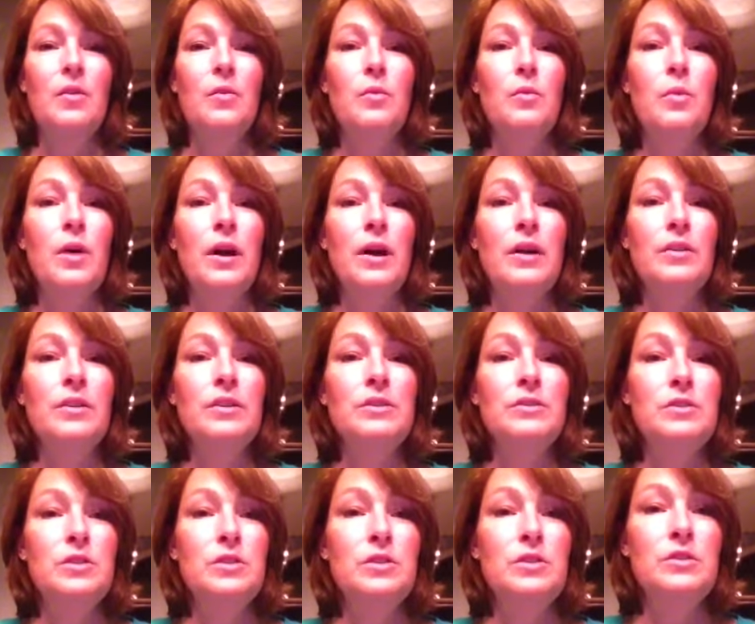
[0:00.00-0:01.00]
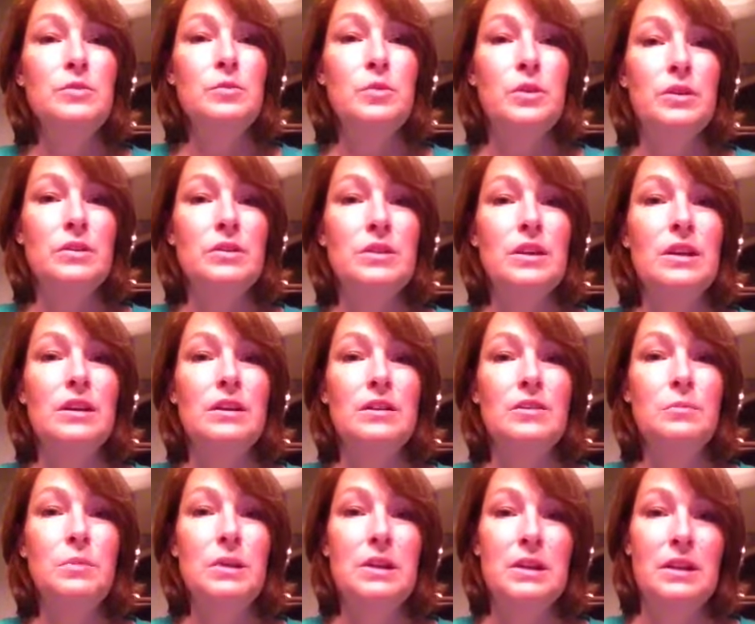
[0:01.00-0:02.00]
While the students worked
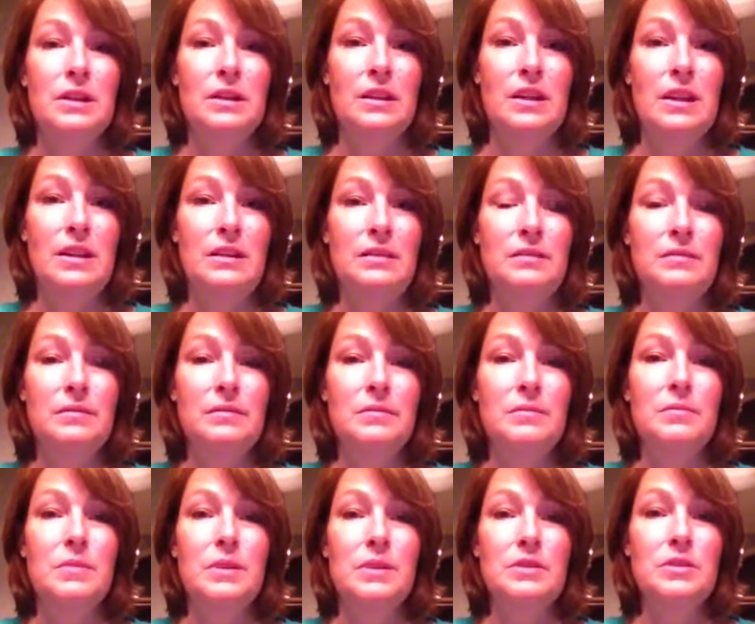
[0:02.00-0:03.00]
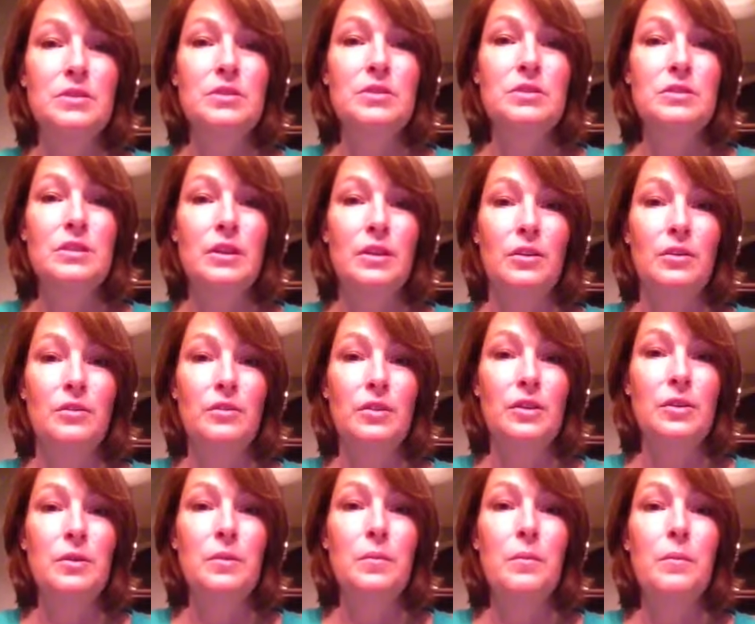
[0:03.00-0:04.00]
independently, Mr.
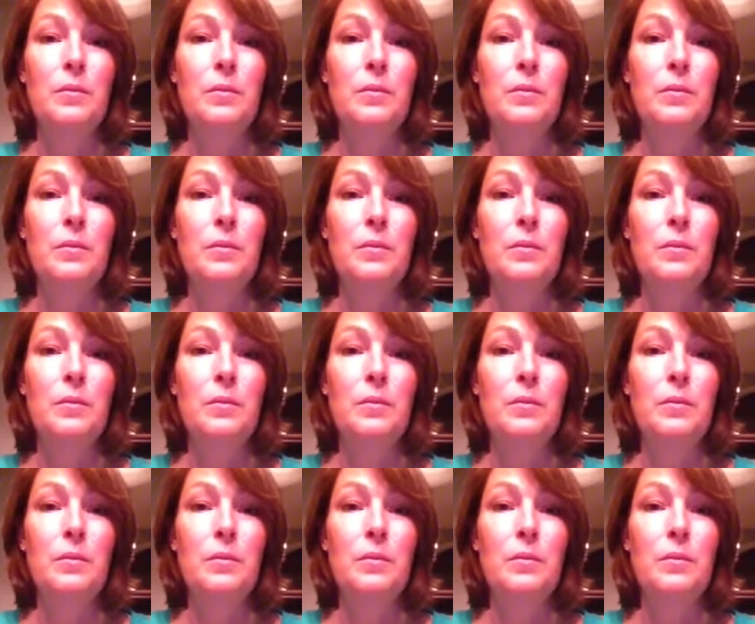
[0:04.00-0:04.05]
Tolliver